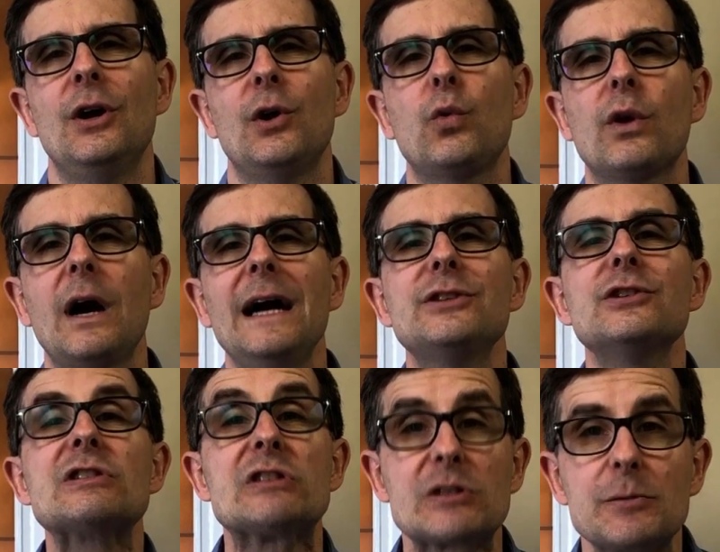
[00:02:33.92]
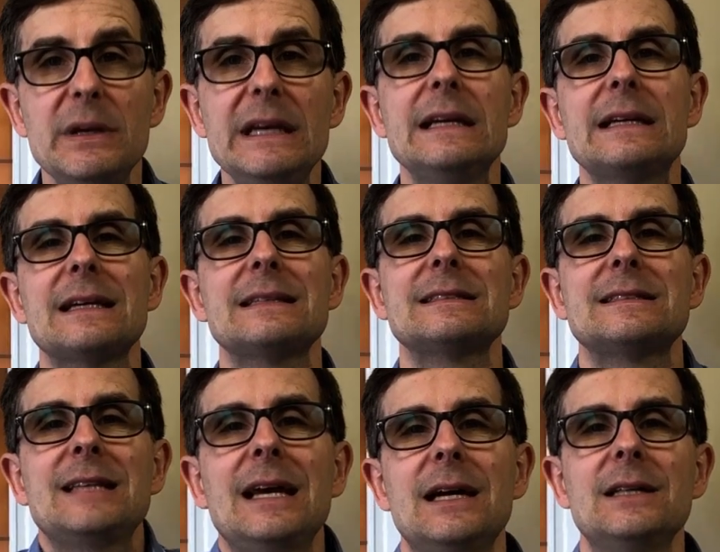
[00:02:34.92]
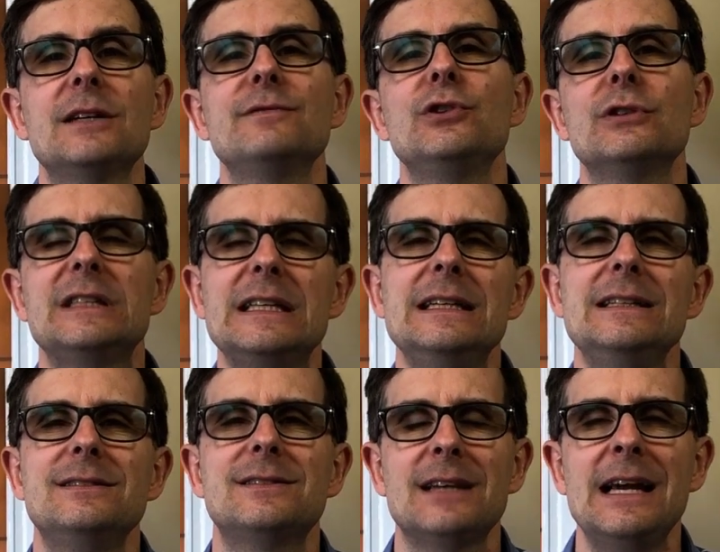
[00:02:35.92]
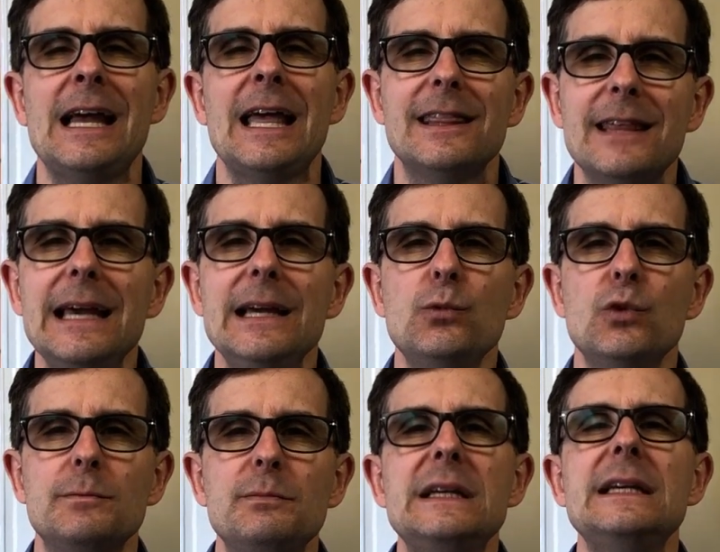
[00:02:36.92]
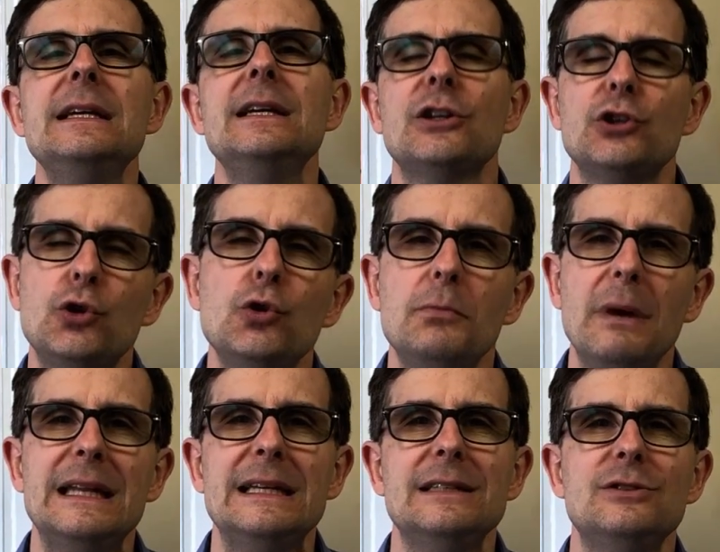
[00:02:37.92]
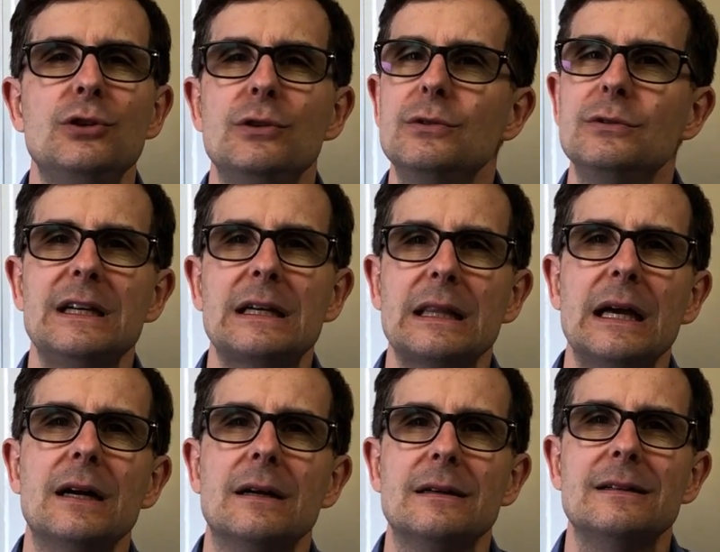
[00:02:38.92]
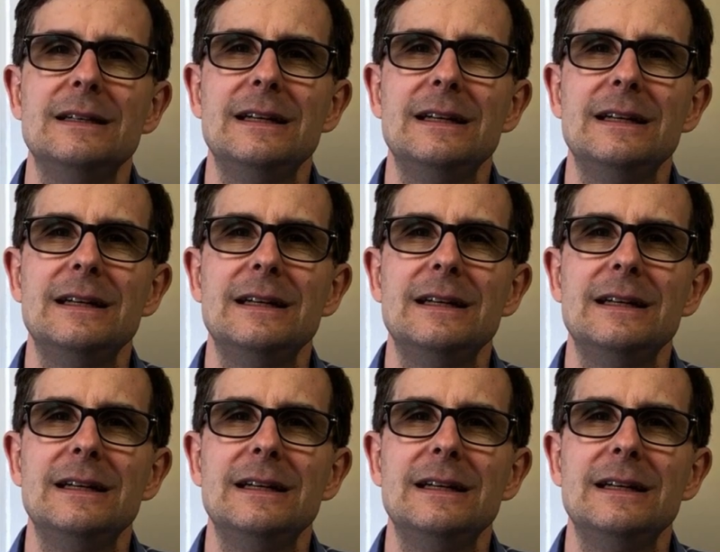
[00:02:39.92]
Were I to speak and tell of your deeds, they would be too many to declare.